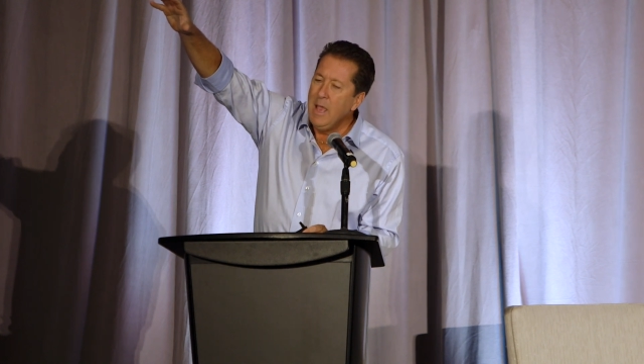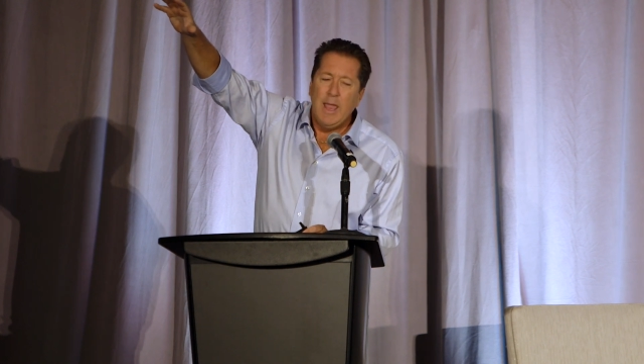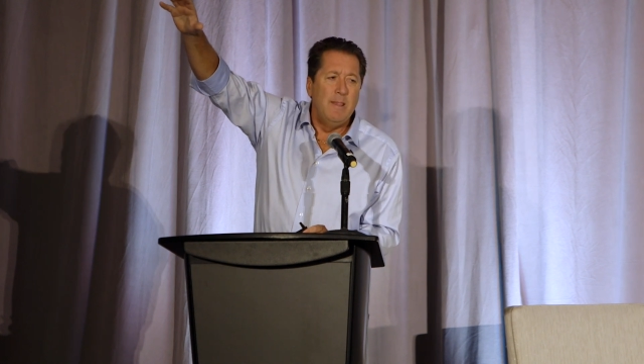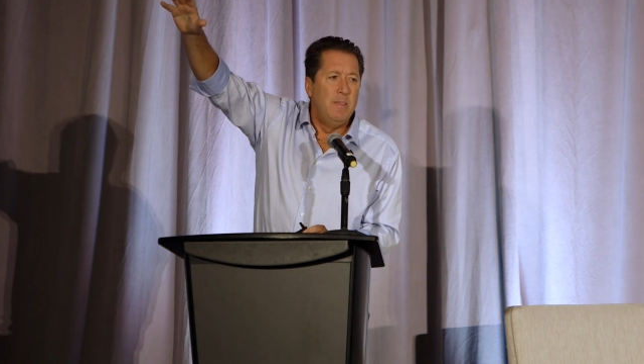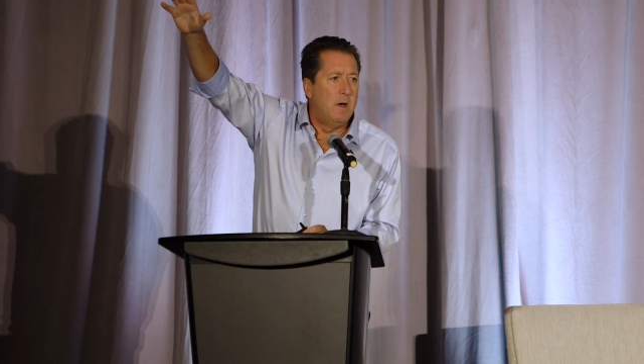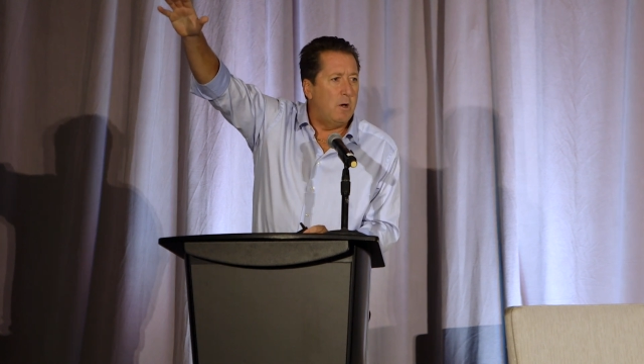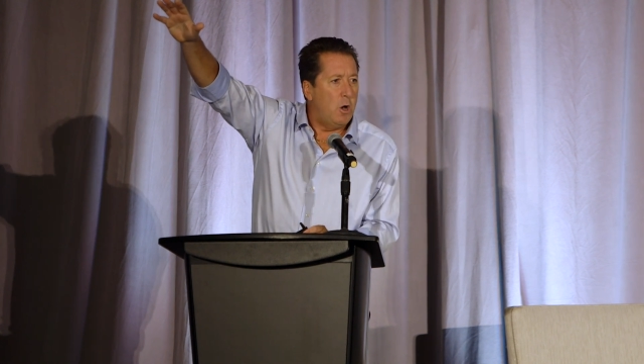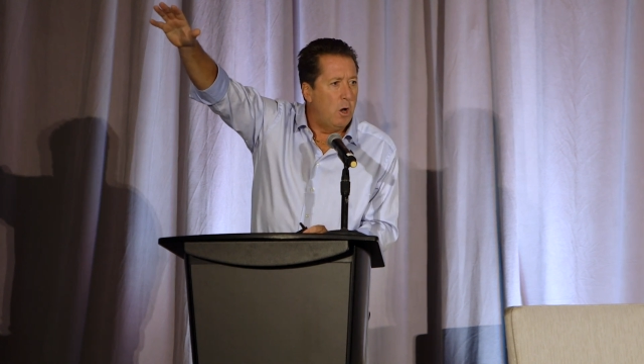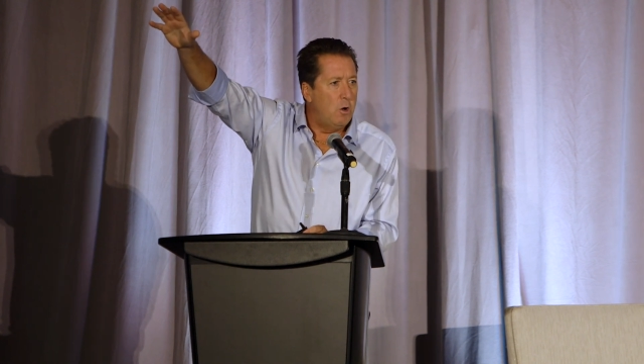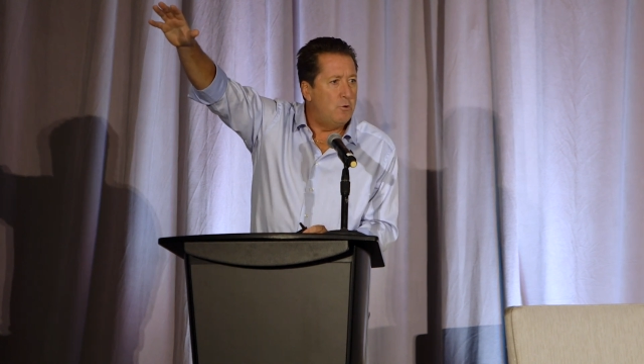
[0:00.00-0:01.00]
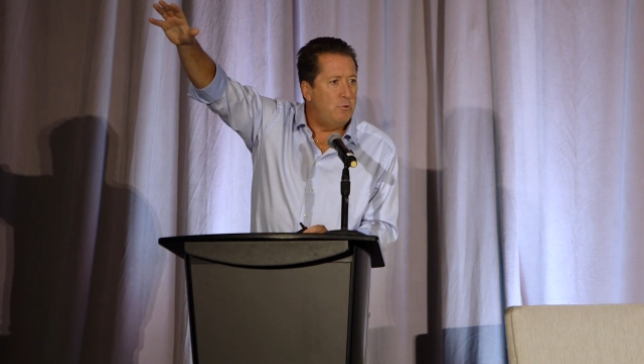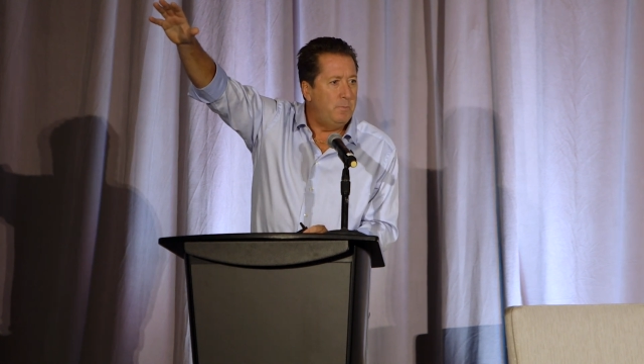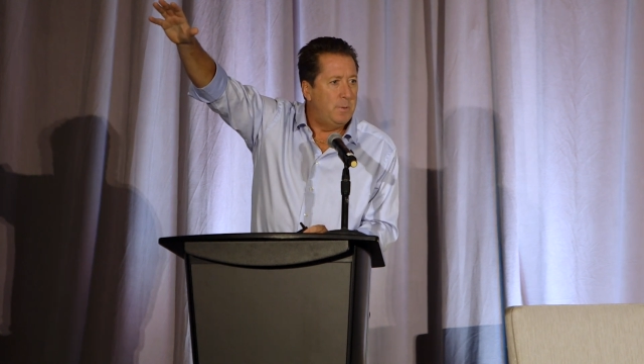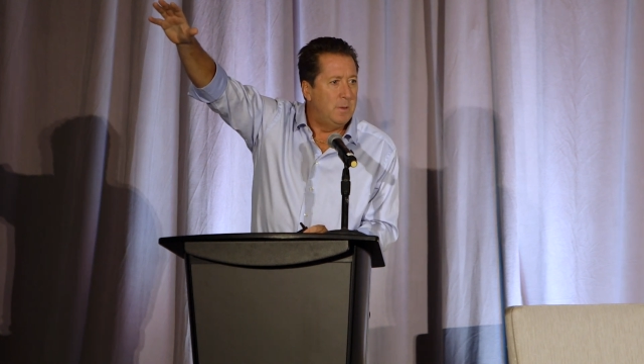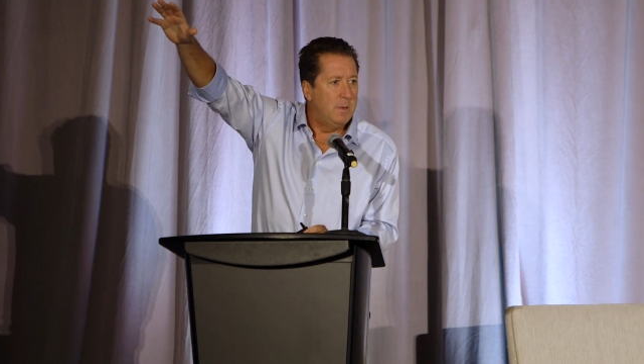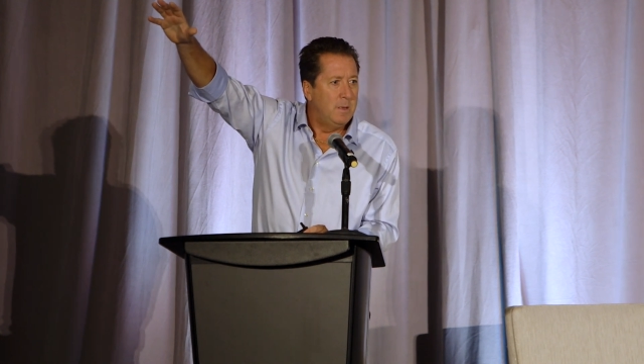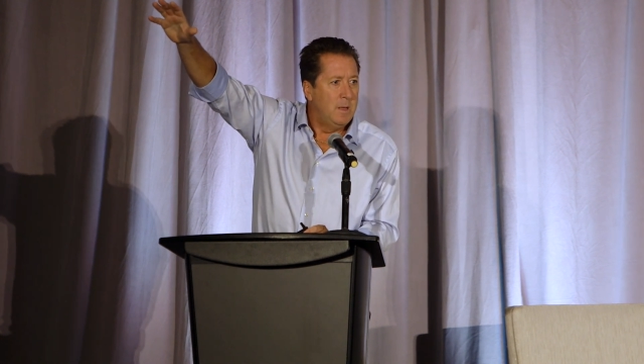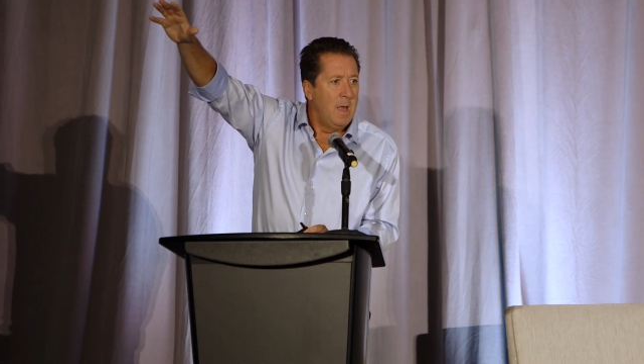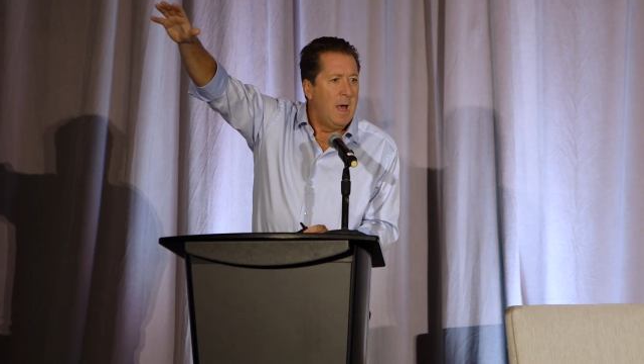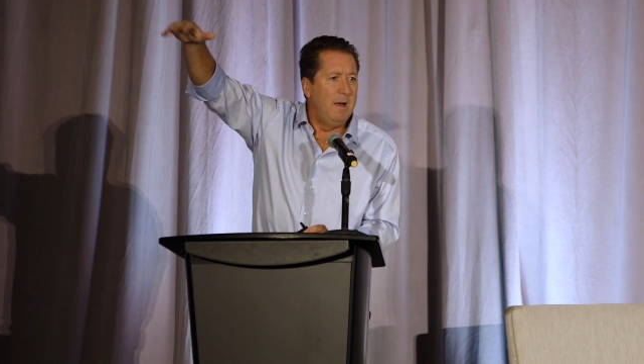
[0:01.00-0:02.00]
in the hope
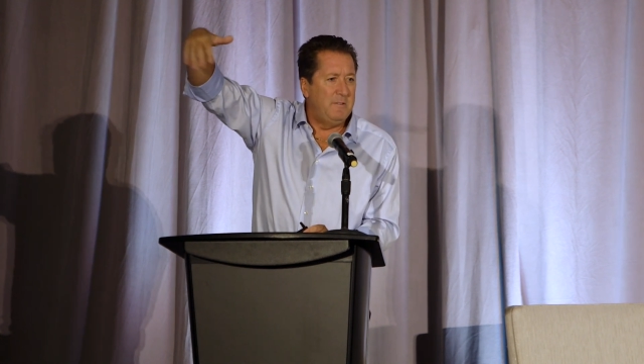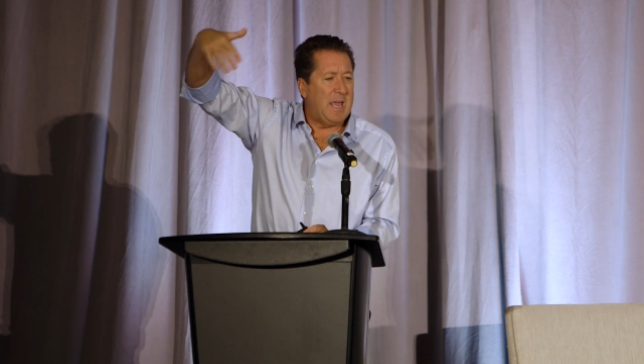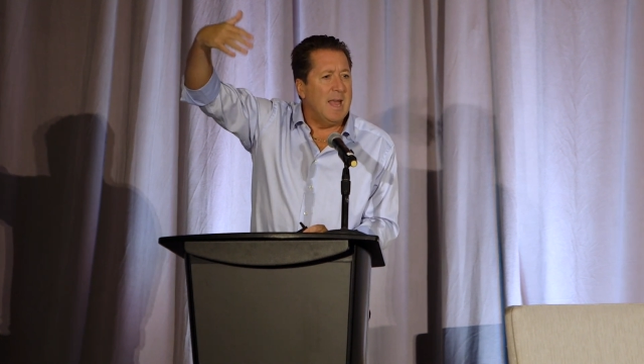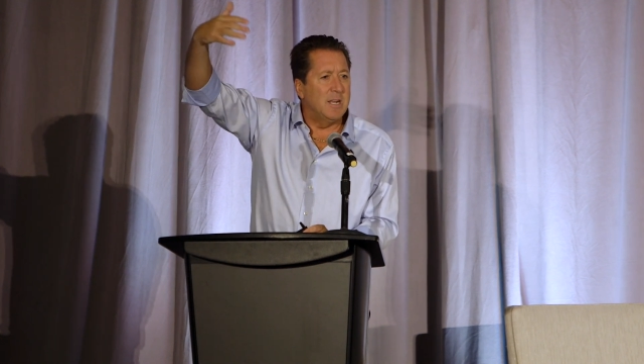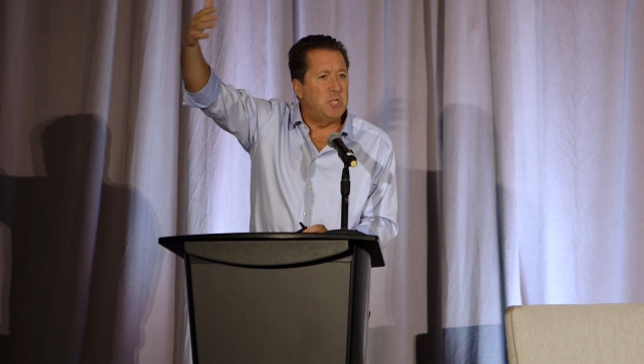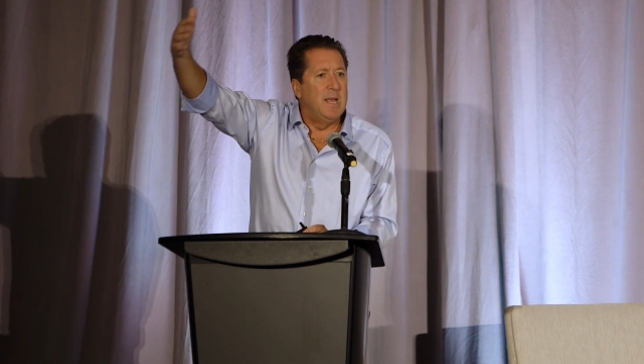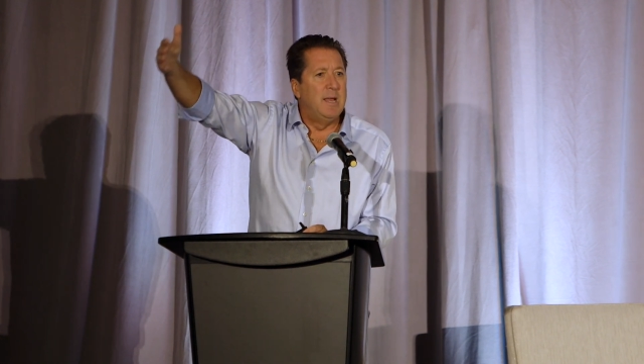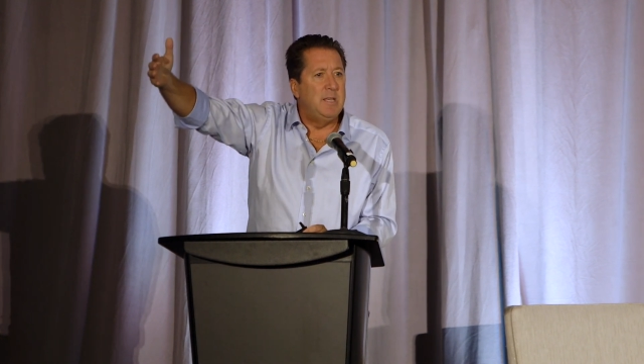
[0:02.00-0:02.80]
of catching